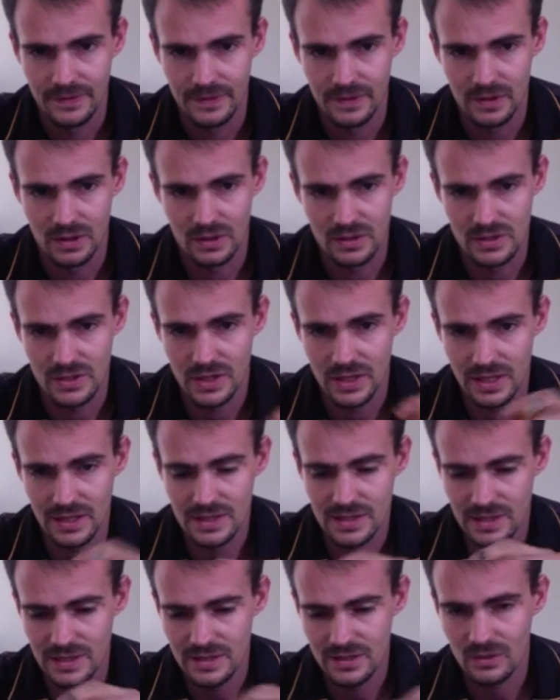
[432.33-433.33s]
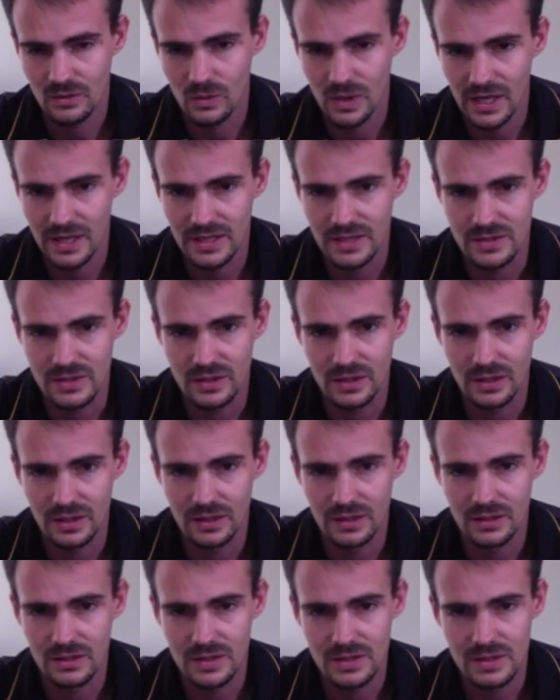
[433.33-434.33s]
Because you can test the wires, you
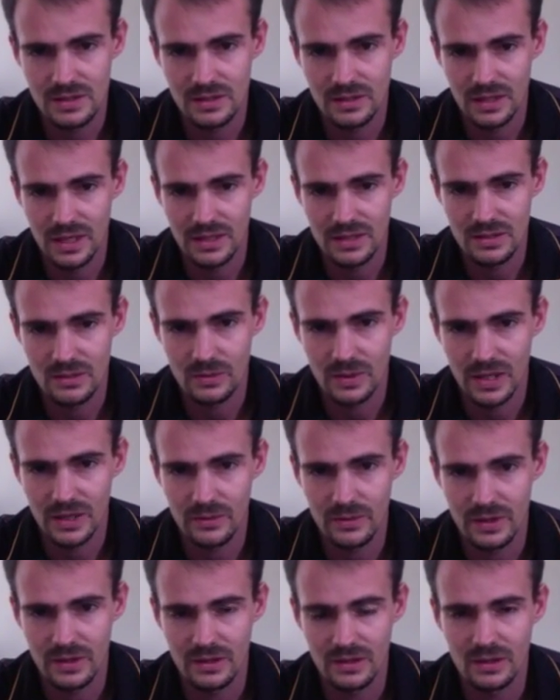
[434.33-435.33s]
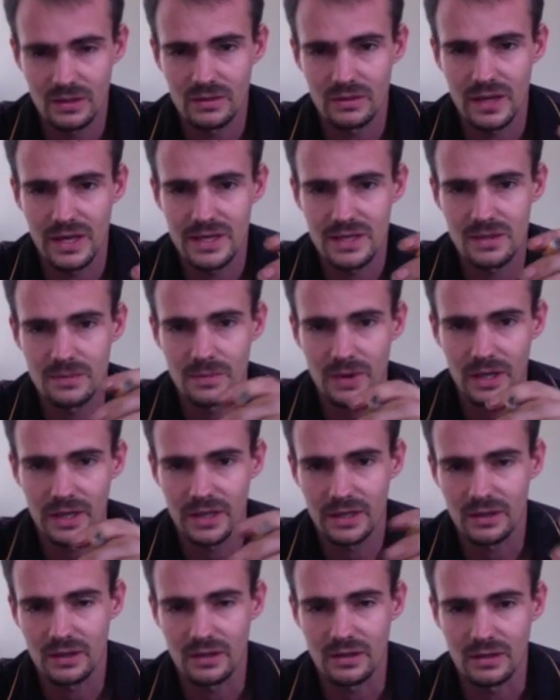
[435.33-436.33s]
can just cut away with a little razor
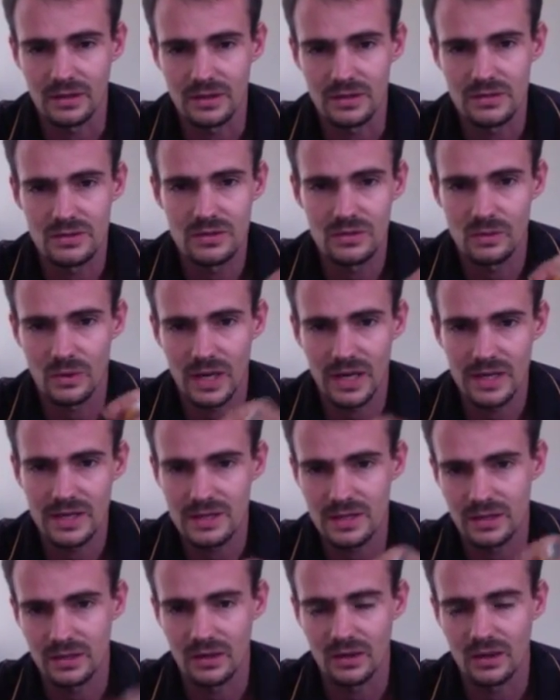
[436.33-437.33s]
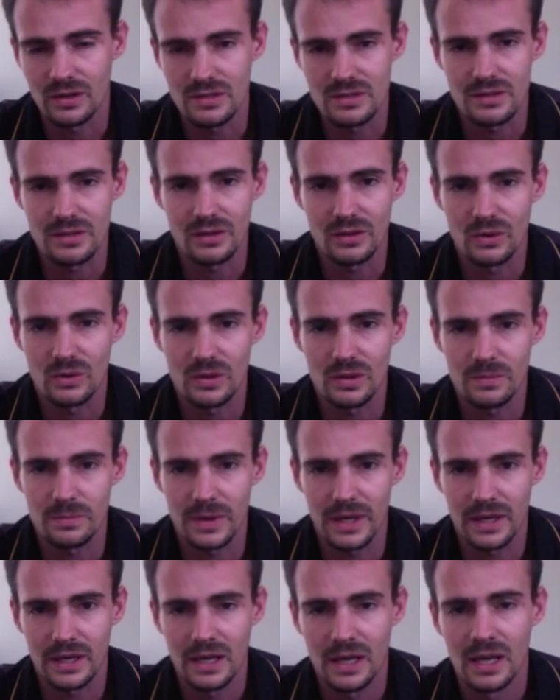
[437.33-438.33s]
blade on the 2 wires that go onto the coil
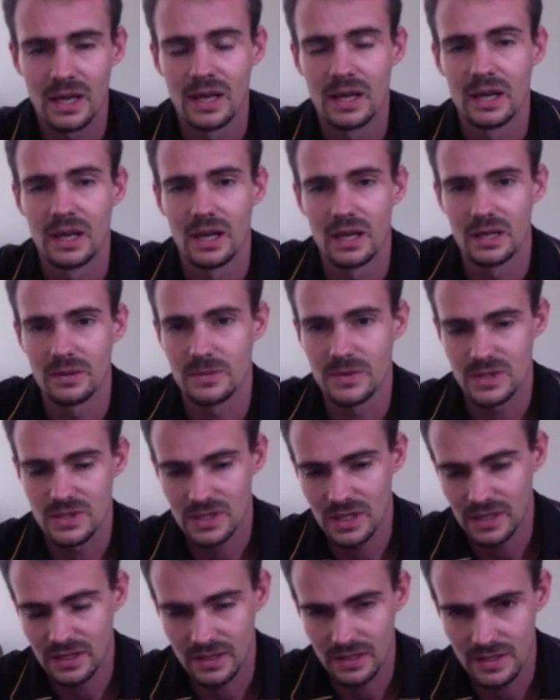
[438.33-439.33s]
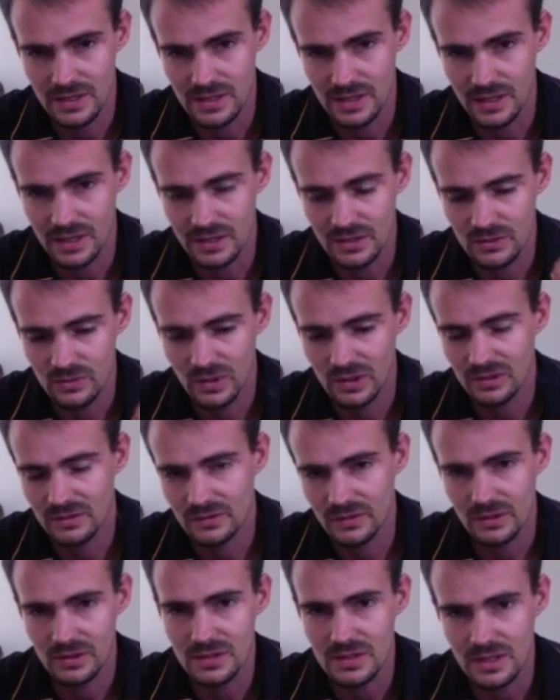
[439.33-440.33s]
pack, and you must check that it's getting 12
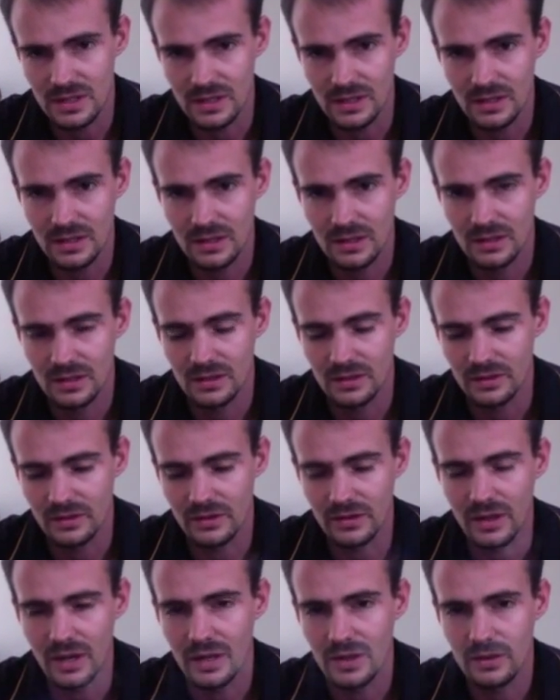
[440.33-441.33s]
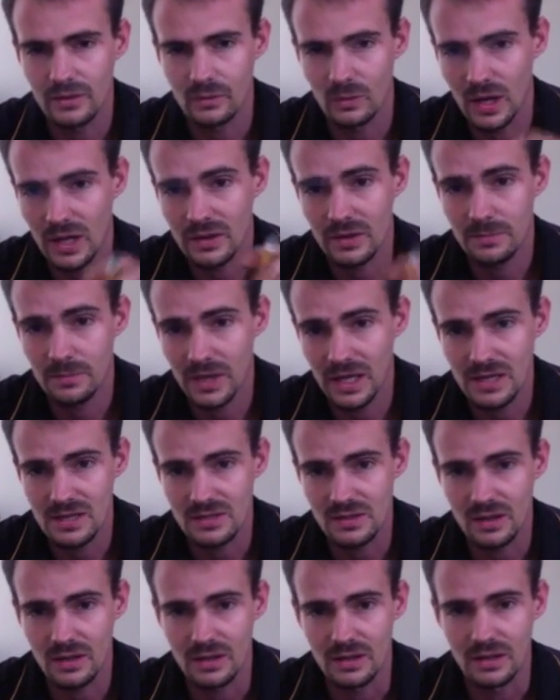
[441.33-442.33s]
volts in, and on the other, while the
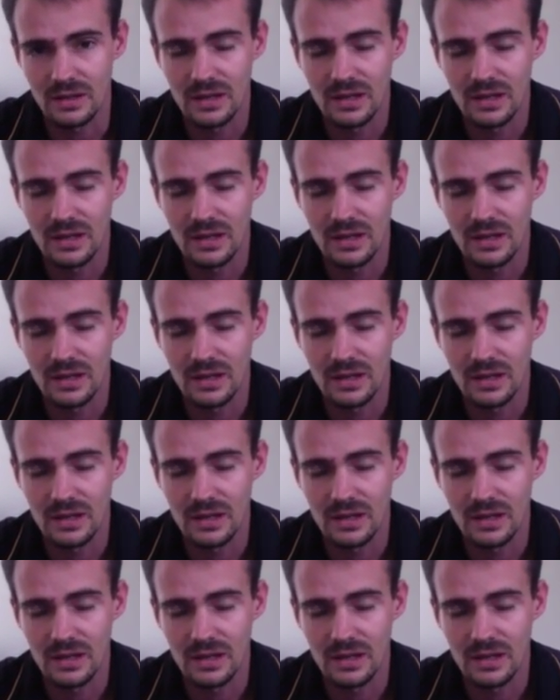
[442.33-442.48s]
plug's on,